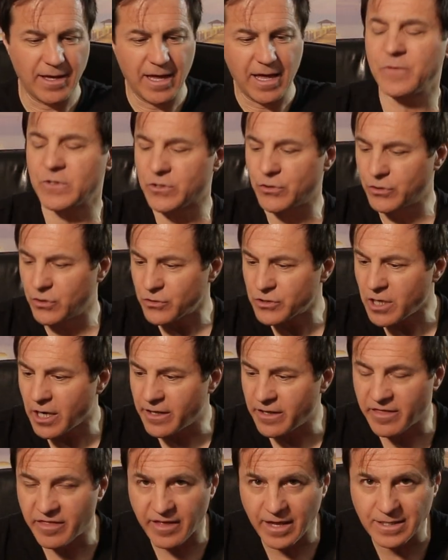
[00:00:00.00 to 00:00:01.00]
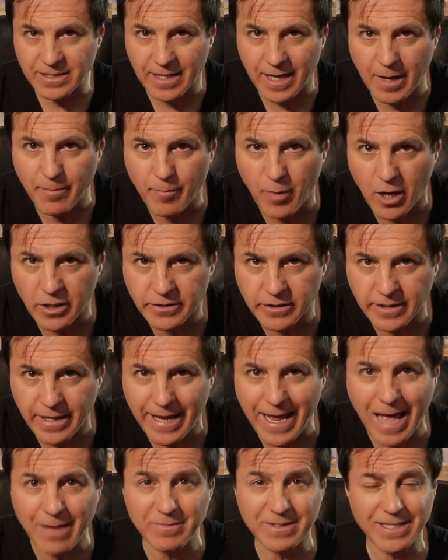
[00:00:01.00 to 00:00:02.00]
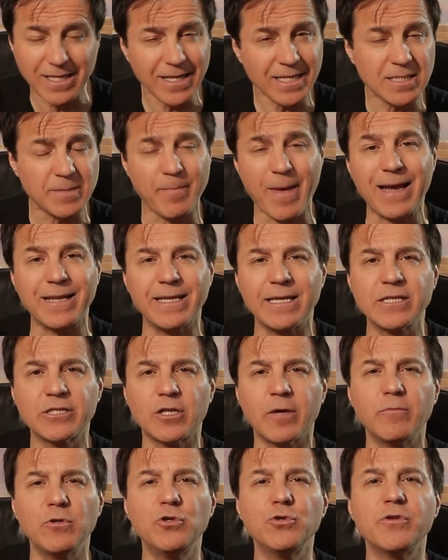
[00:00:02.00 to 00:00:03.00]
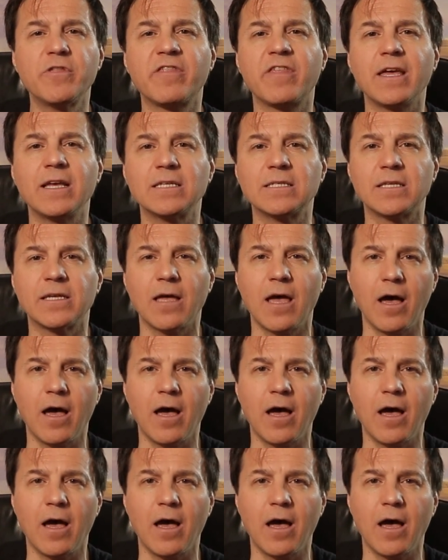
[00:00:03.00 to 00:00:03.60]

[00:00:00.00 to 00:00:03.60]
So those are the things that I bought today. I'm still expecting some new things